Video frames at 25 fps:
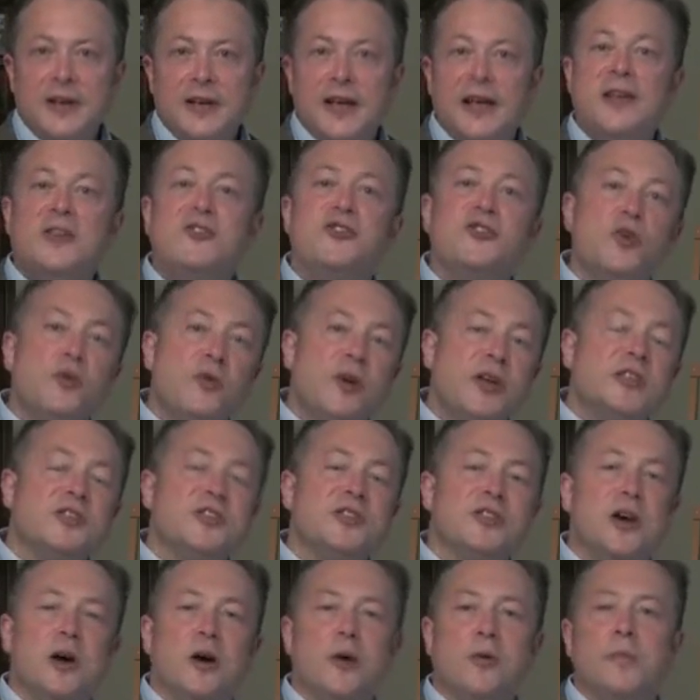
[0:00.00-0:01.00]
In doing
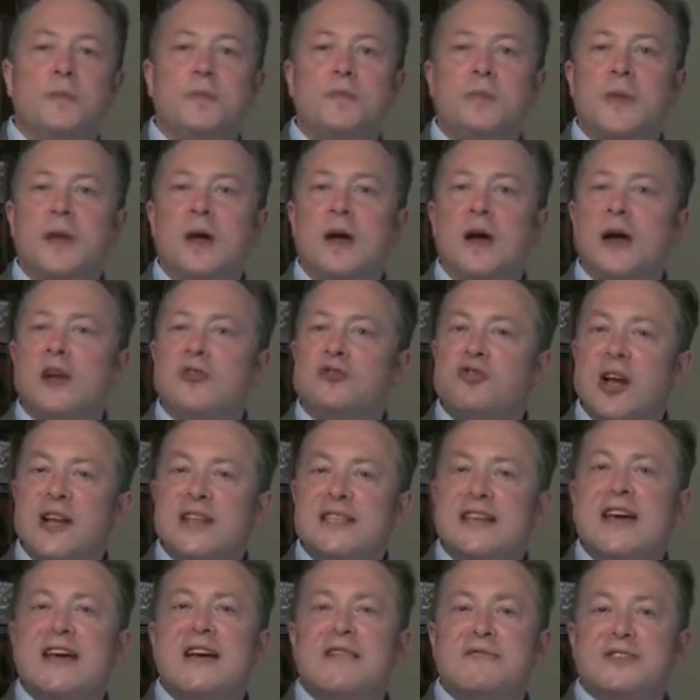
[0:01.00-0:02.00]
so, I tried
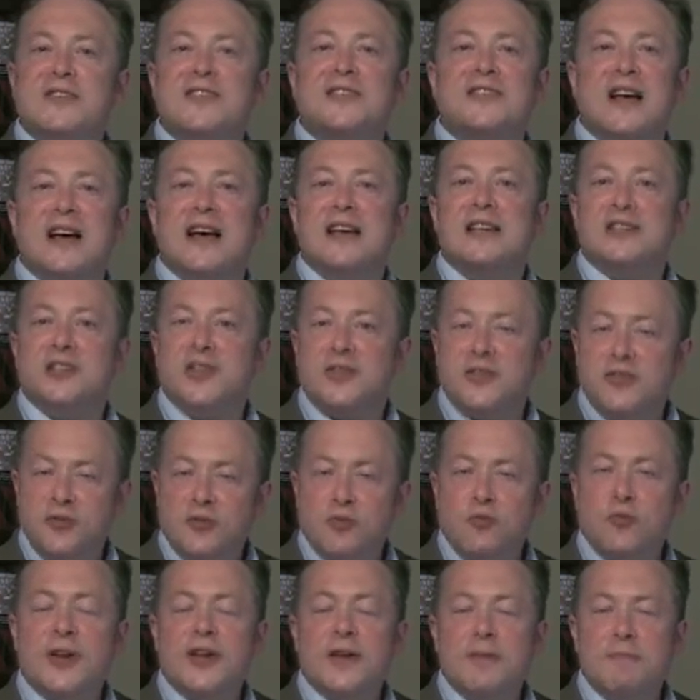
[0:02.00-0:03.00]
to emphasize
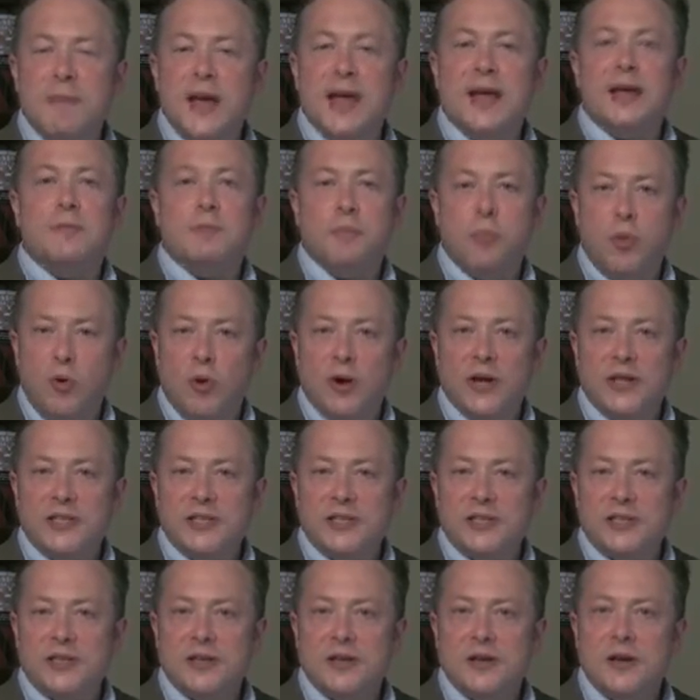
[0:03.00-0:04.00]
3 main
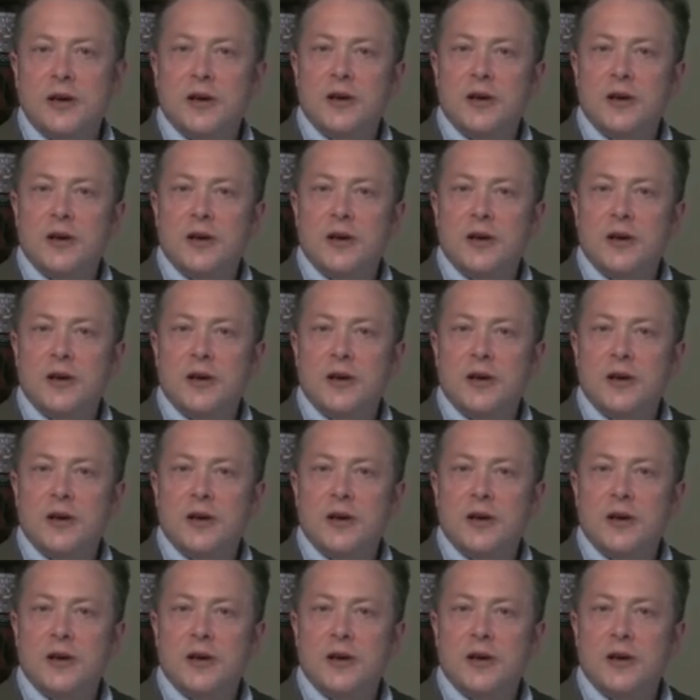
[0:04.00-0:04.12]
points.